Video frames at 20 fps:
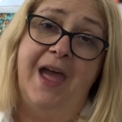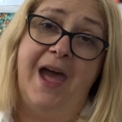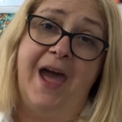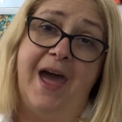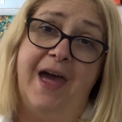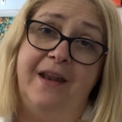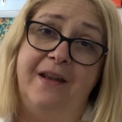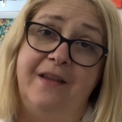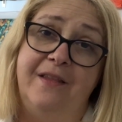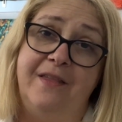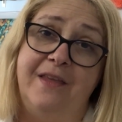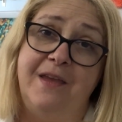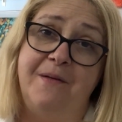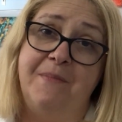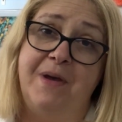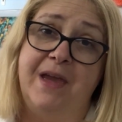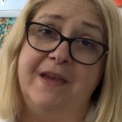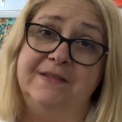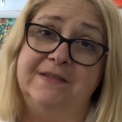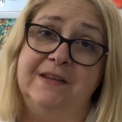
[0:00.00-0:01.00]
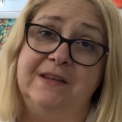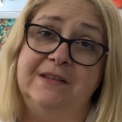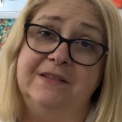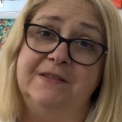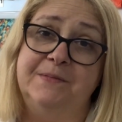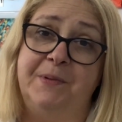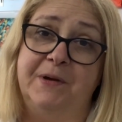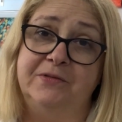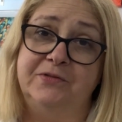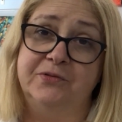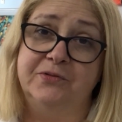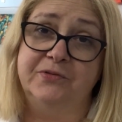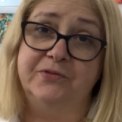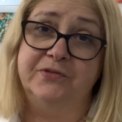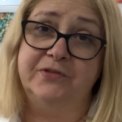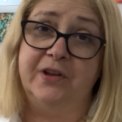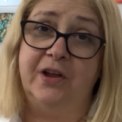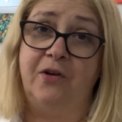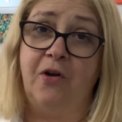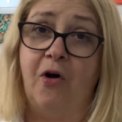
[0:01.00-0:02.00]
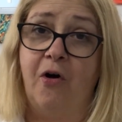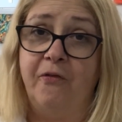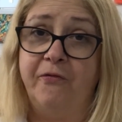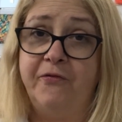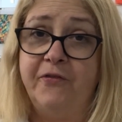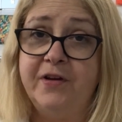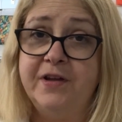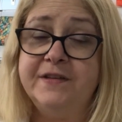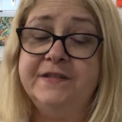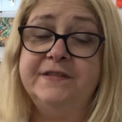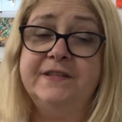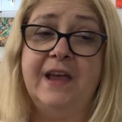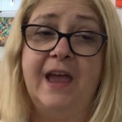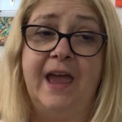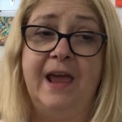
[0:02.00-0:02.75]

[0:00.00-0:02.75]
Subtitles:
at the amazing specials and offers,